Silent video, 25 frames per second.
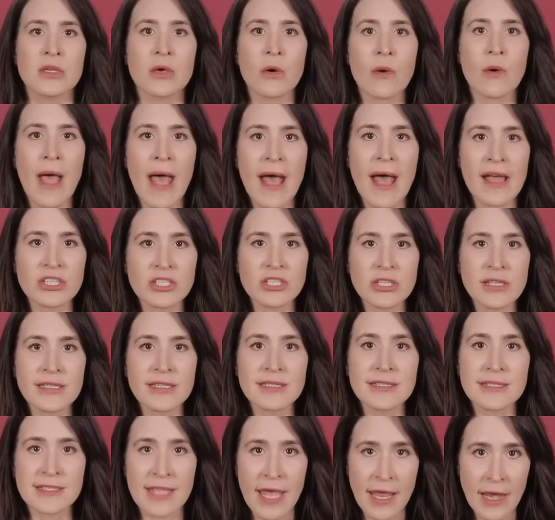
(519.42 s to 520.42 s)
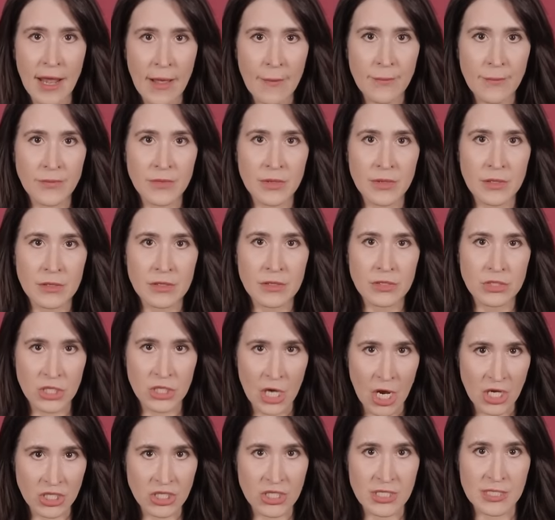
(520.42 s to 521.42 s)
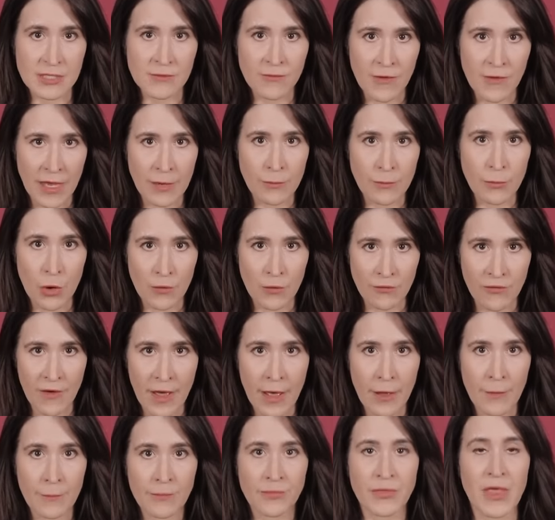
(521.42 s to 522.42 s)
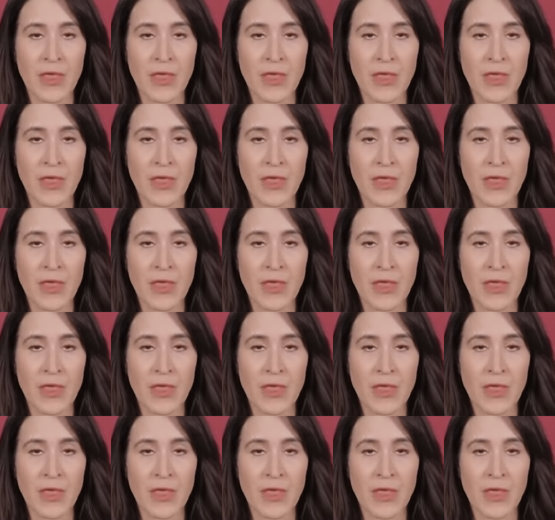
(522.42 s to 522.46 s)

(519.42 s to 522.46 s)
So Ashley set up Josh's fake profile.